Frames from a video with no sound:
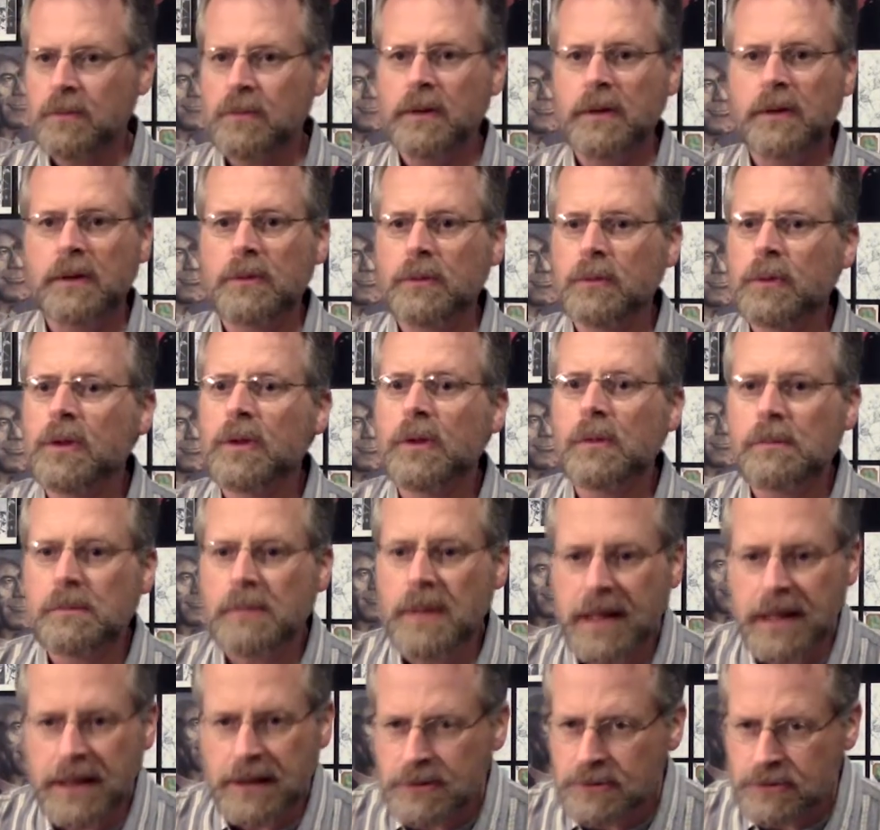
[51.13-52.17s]
very real
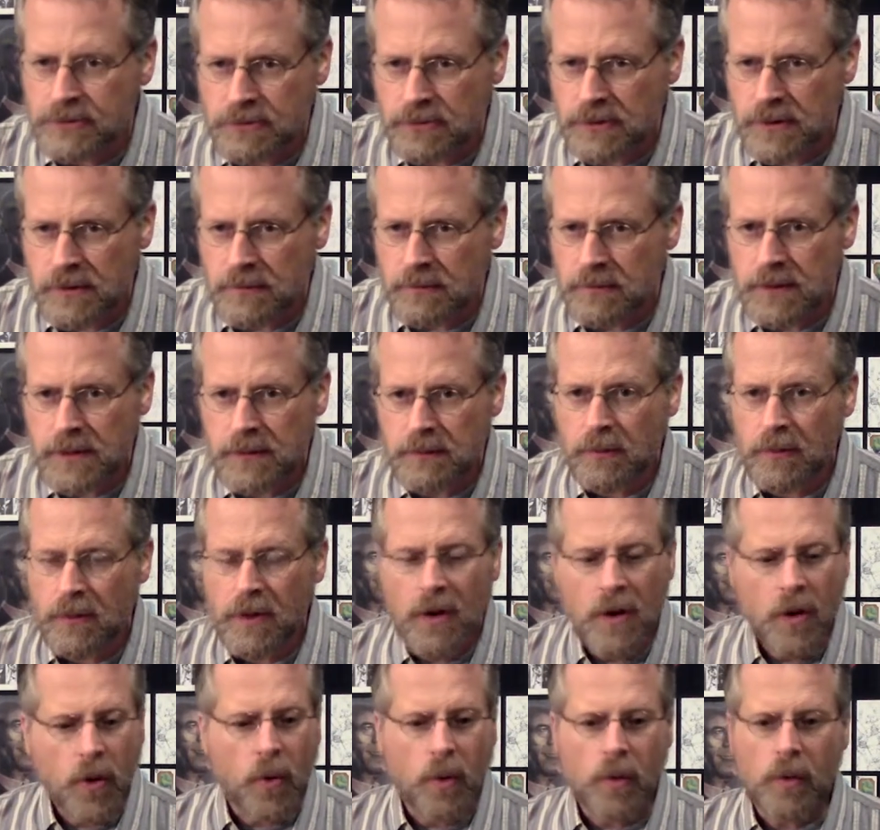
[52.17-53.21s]
mainstream people,
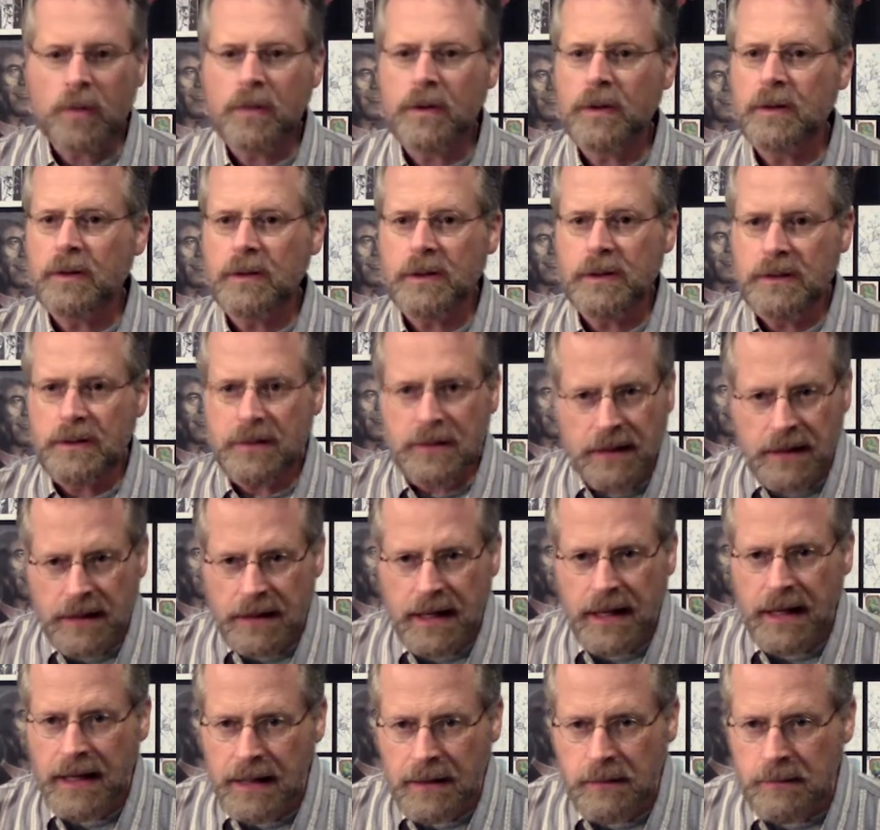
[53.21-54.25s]
or they're into the
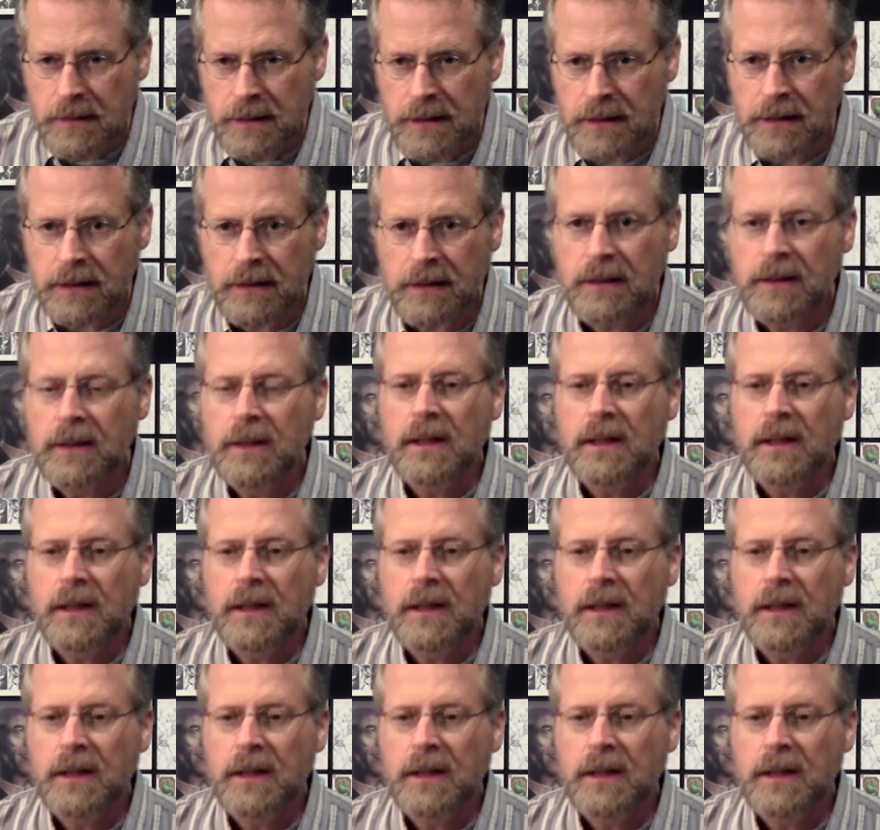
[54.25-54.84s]
gaming